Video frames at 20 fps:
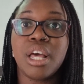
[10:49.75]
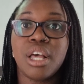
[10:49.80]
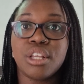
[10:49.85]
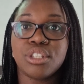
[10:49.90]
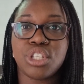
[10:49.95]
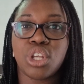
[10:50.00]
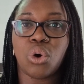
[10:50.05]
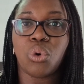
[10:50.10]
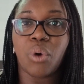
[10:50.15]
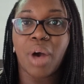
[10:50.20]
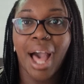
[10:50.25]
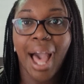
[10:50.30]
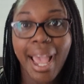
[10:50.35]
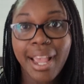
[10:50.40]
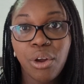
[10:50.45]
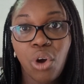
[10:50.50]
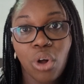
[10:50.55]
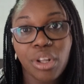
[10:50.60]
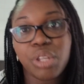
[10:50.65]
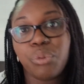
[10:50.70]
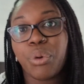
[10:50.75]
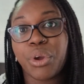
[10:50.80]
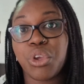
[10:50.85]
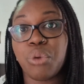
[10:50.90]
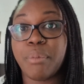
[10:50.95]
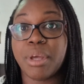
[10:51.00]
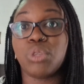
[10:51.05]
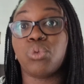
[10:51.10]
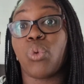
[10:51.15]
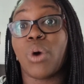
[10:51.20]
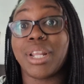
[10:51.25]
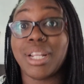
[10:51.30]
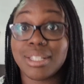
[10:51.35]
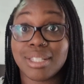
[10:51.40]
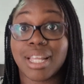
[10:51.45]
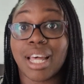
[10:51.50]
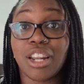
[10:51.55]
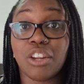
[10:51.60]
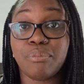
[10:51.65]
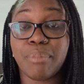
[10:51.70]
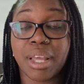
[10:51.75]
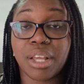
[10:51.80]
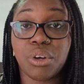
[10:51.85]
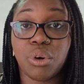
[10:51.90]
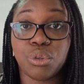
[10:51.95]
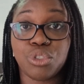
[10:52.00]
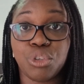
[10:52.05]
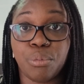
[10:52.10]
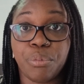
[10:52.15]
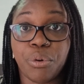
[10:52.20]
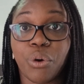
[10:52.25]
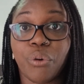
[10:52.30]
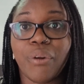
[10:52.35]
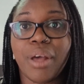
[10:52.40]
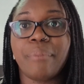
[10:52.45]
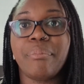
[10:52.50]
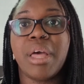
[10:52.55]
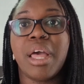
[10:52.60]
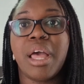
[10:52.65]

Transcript: So I only recommend one inside of my coaching program.